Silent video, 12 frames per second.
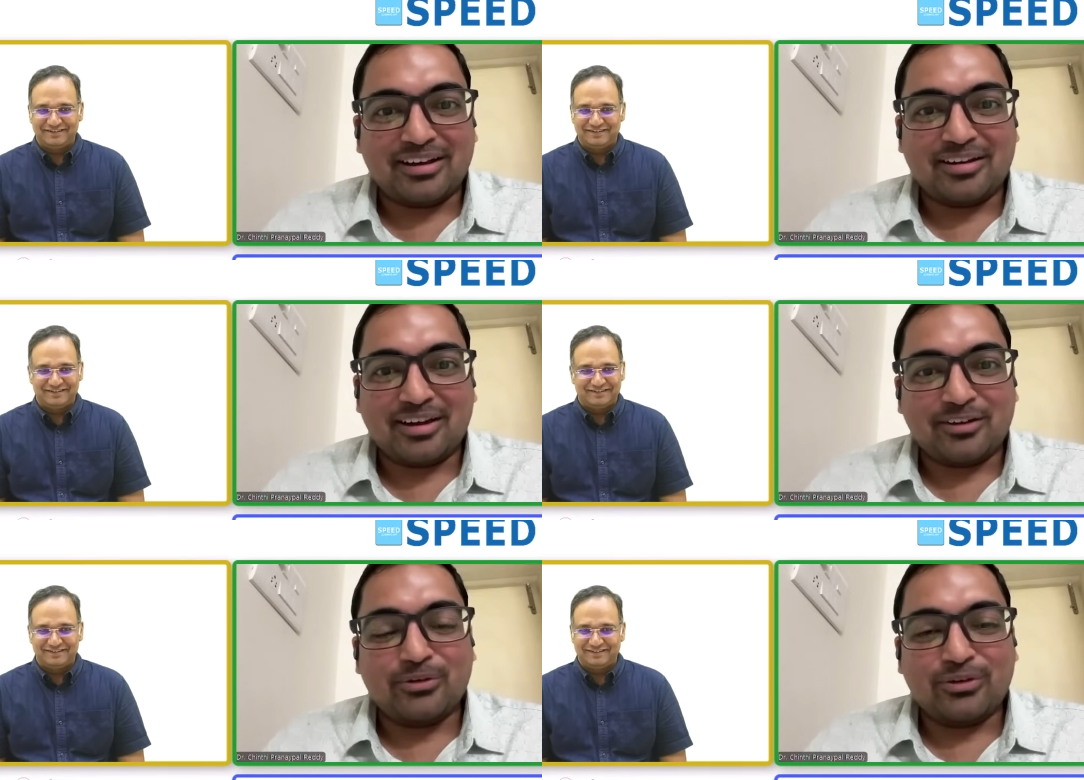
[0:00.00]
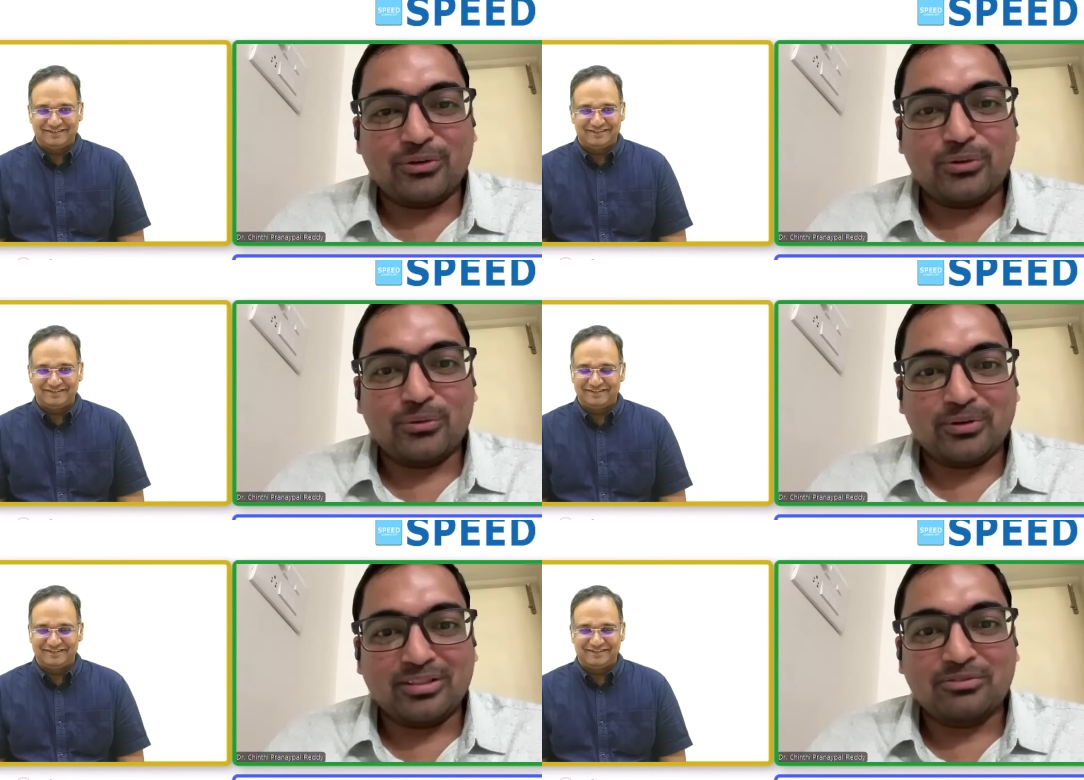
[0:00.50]
Speaker 1: I couldn't do
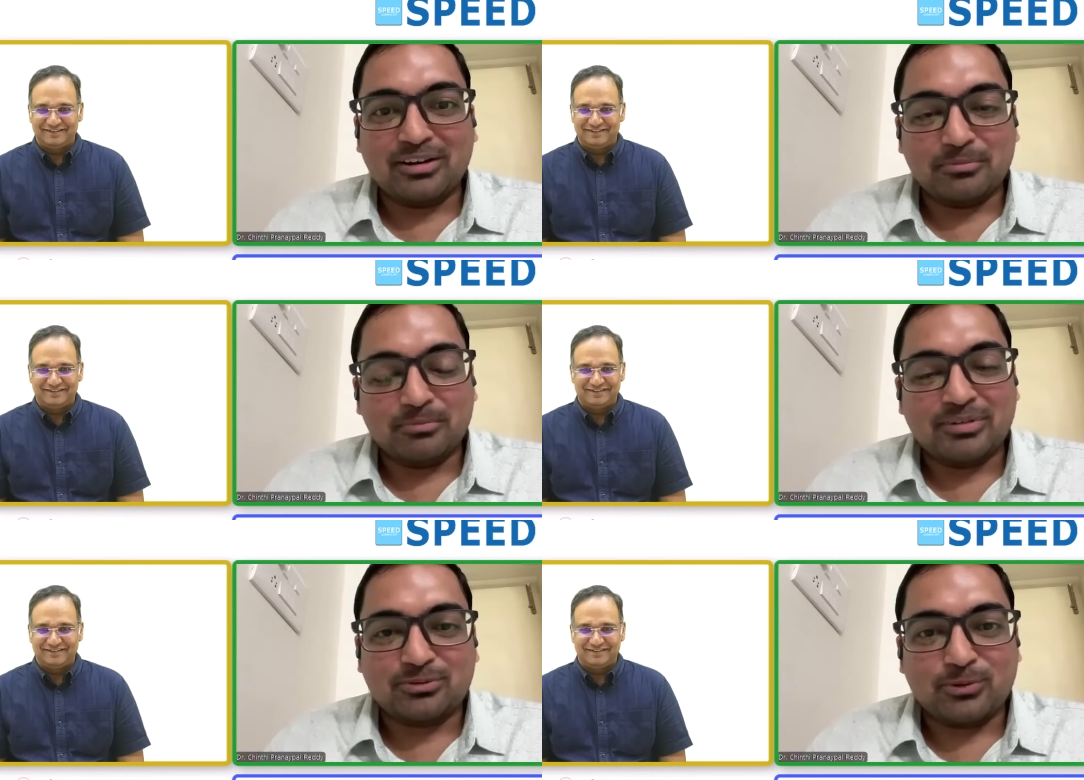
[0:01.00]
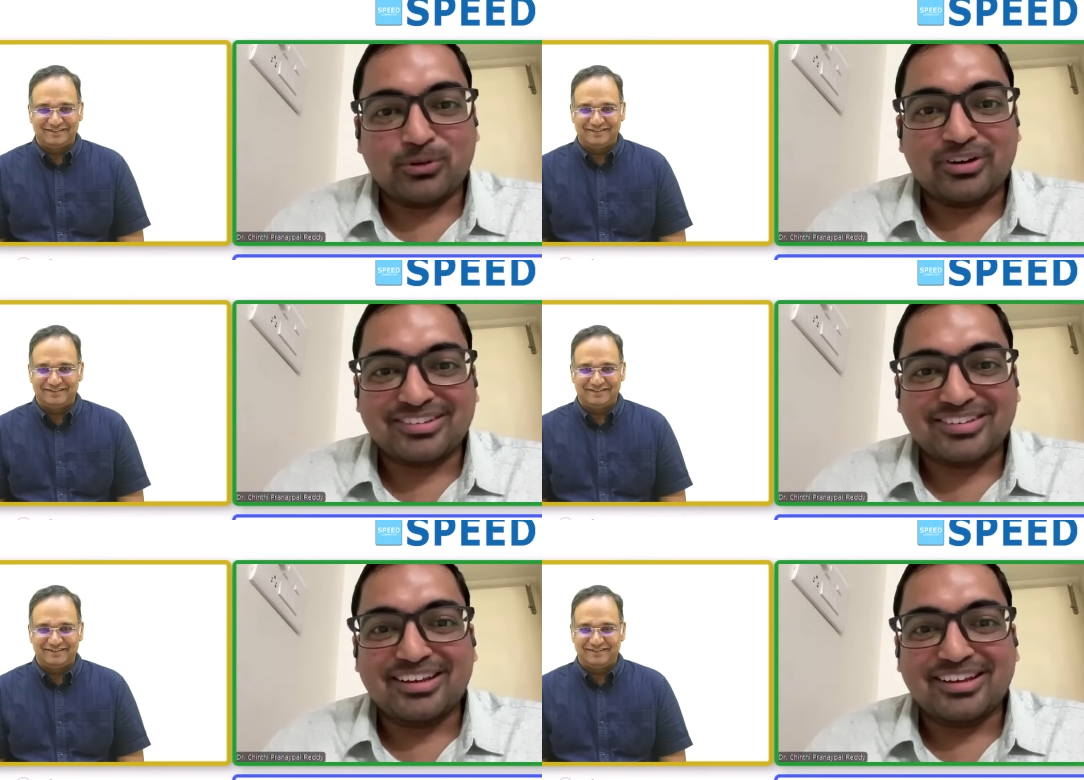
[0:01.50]
with well much focus
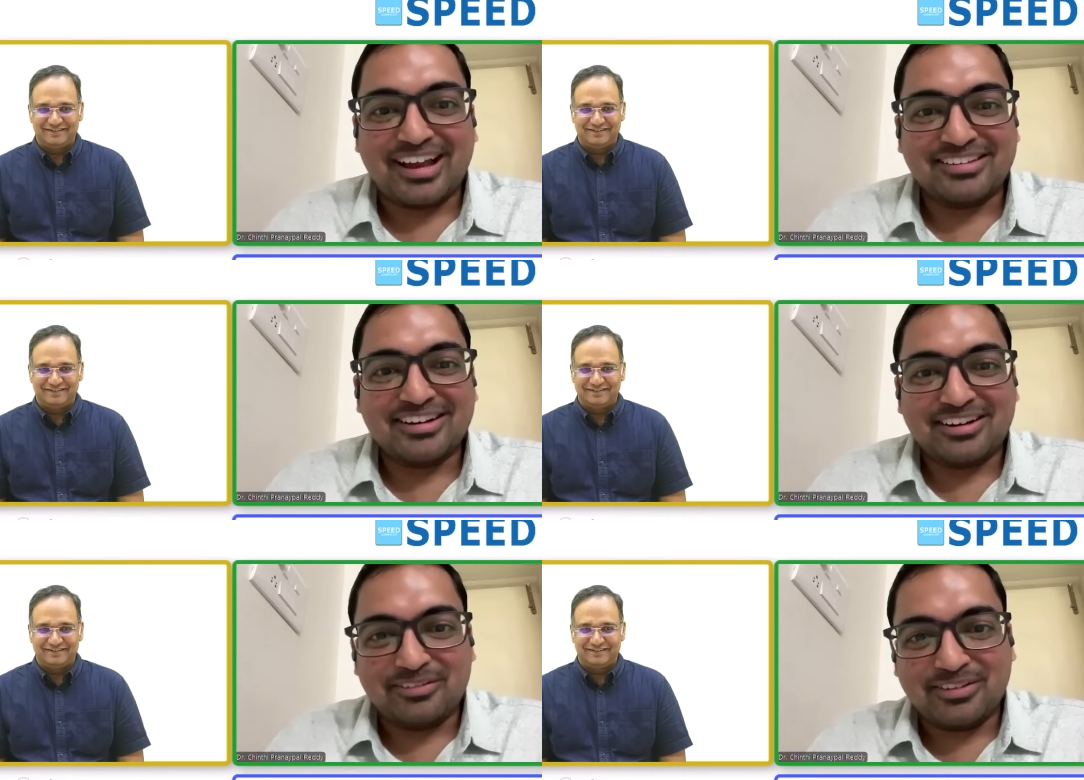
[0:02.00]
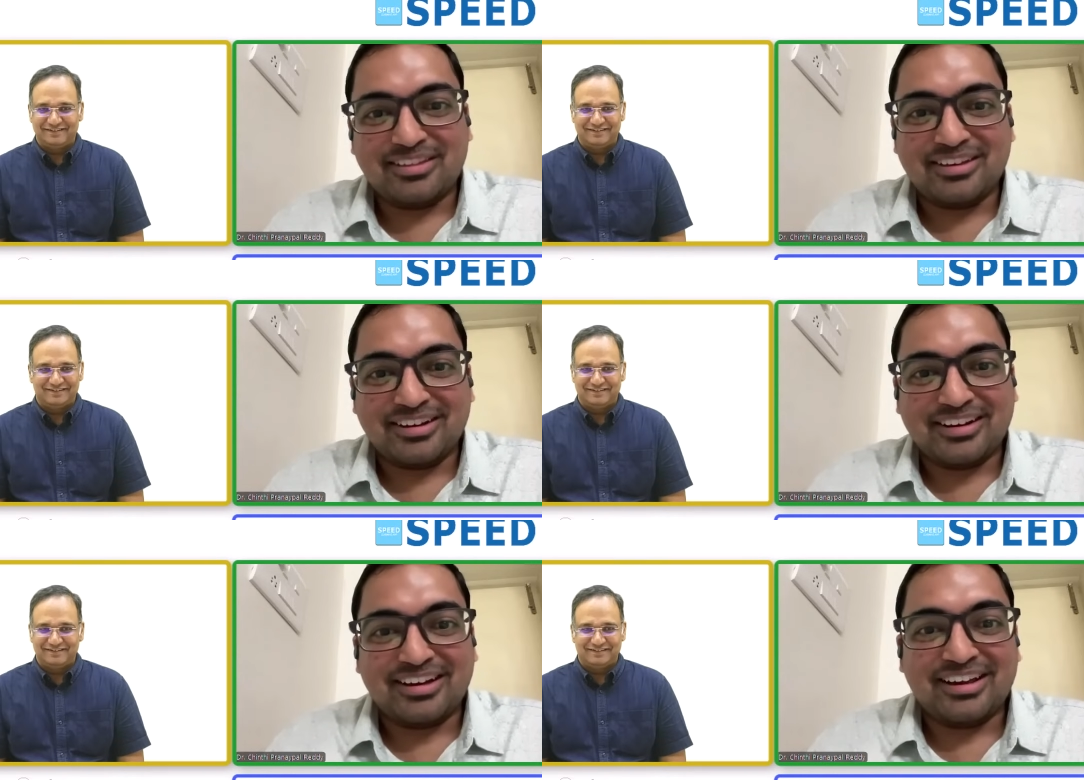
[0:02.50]
as I did with
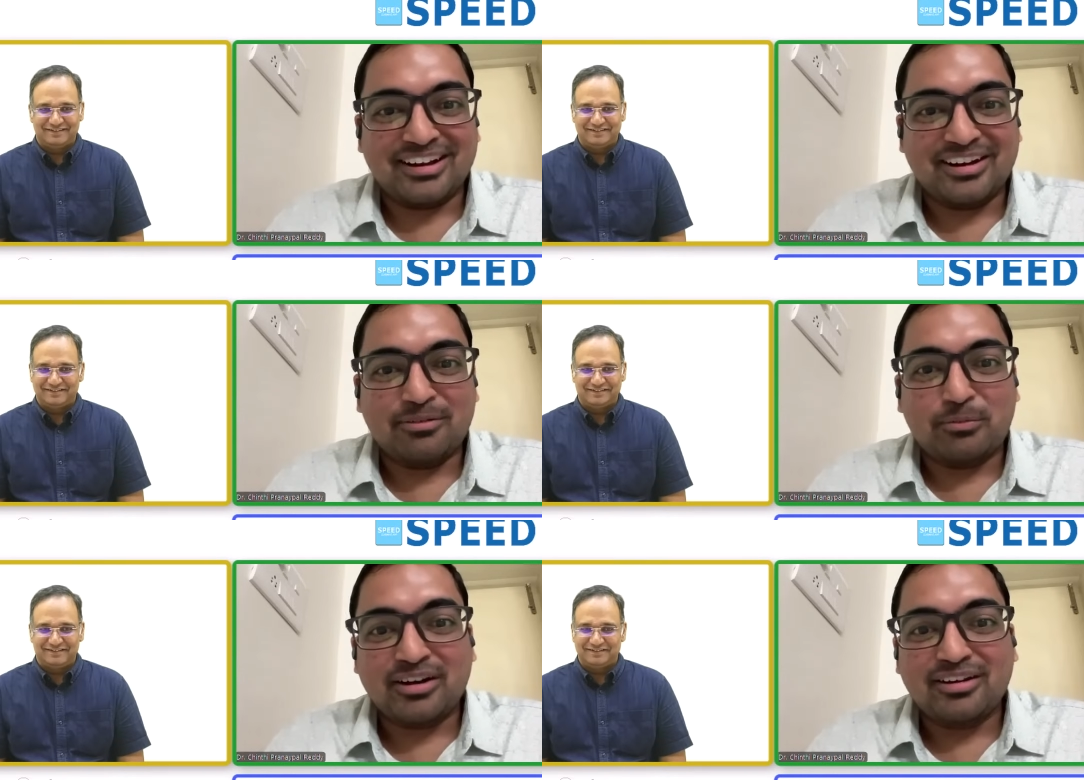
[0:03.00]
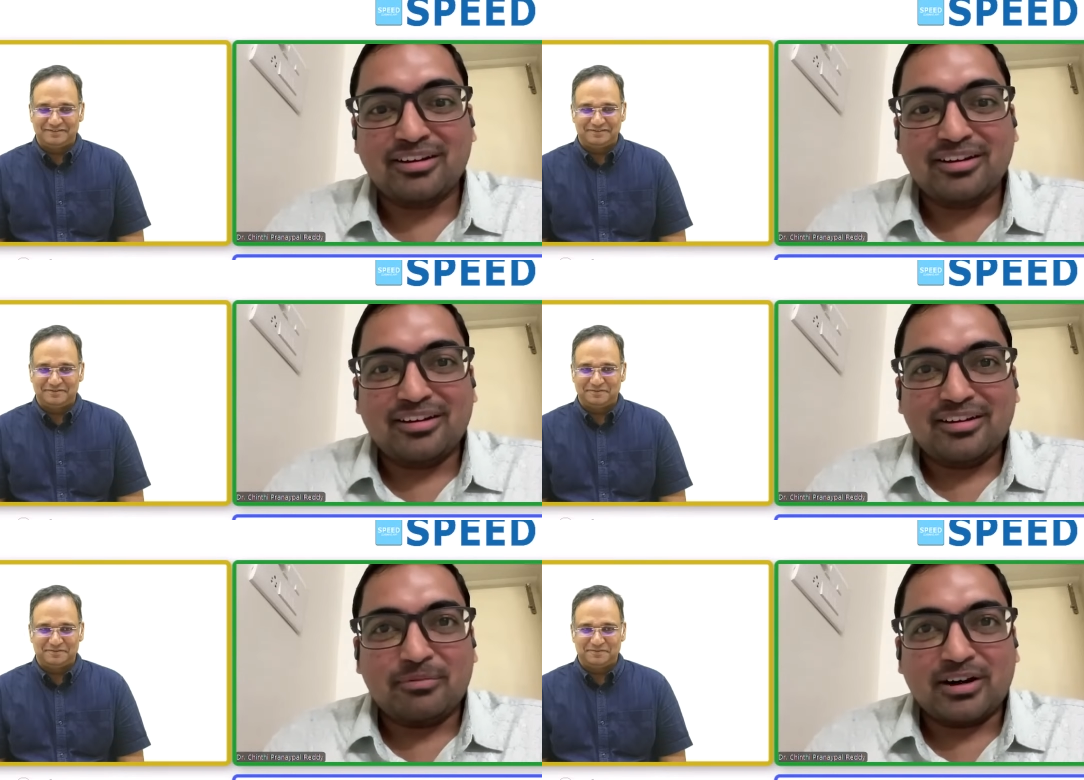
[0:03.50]
uh, I N I part.
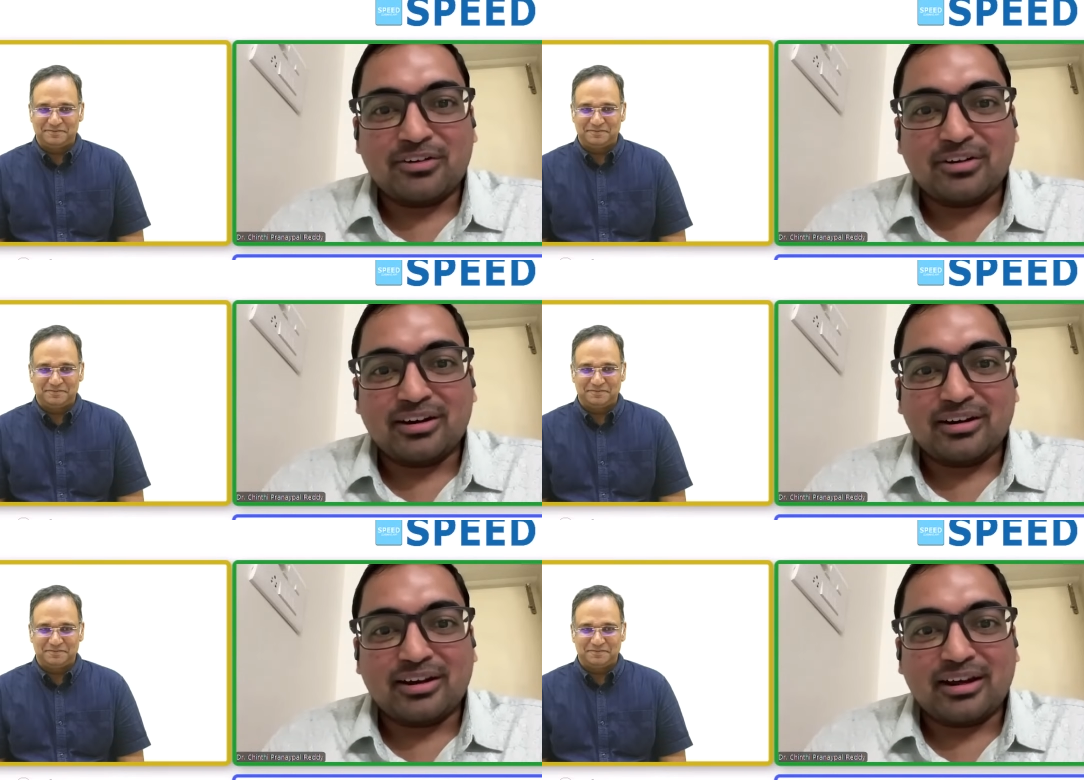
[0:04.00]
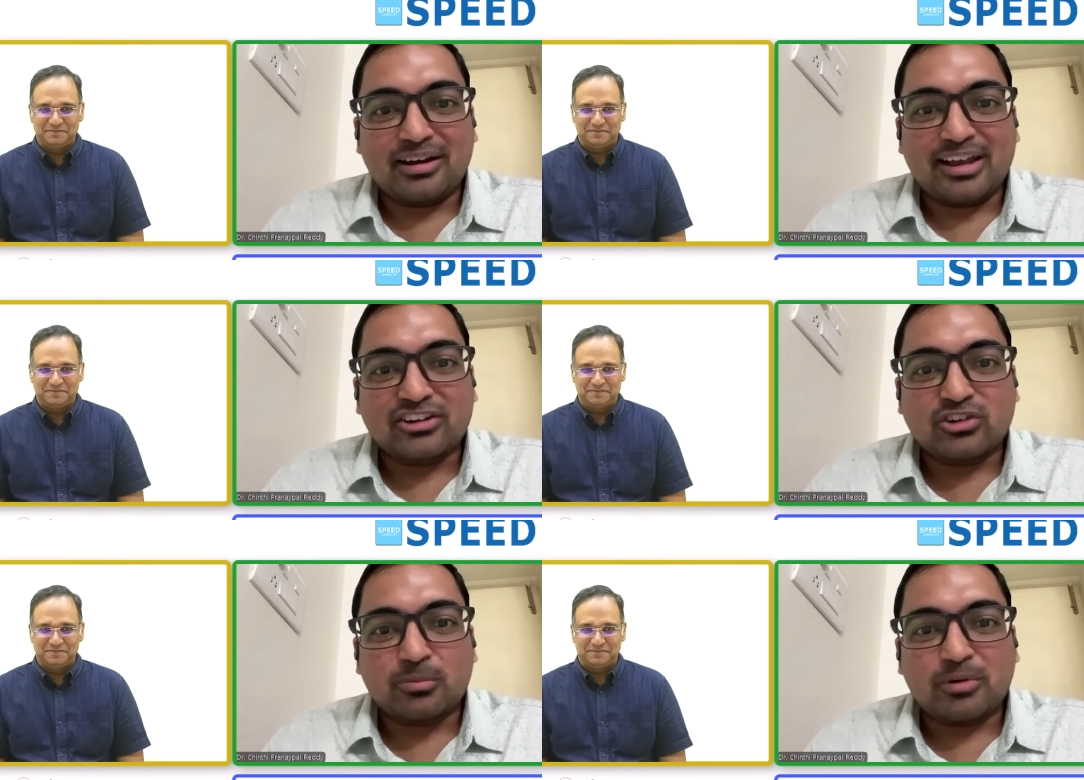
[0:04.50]
But when
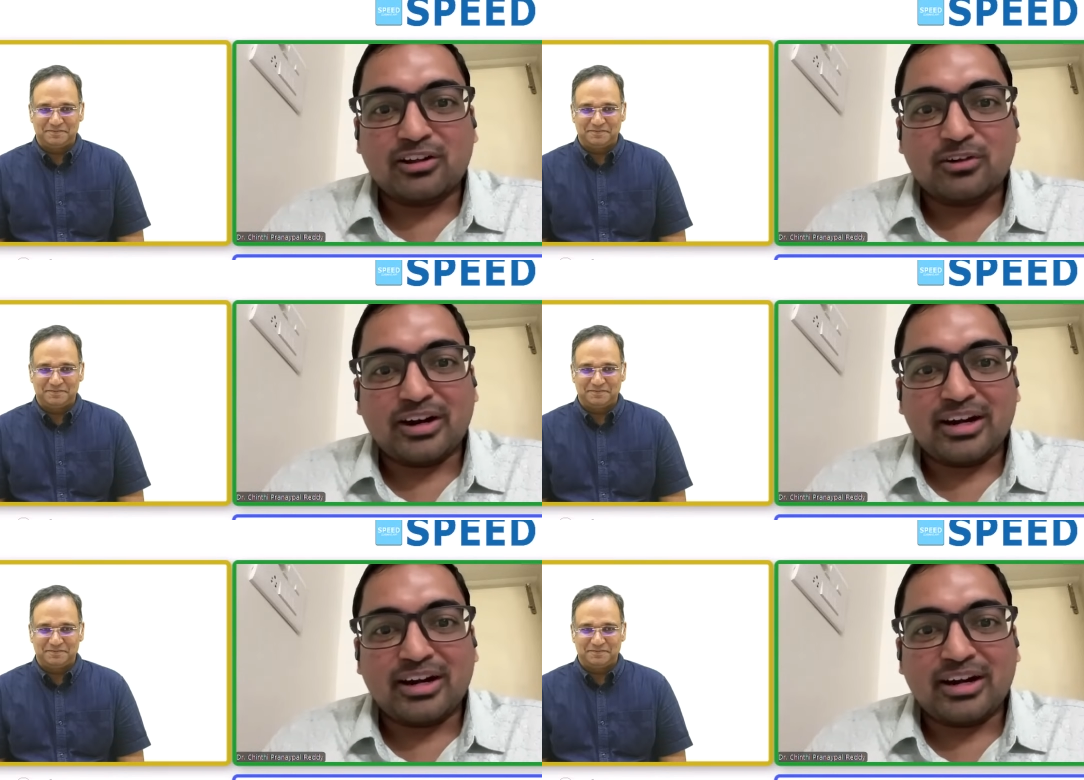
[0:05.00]
gastro part alone, I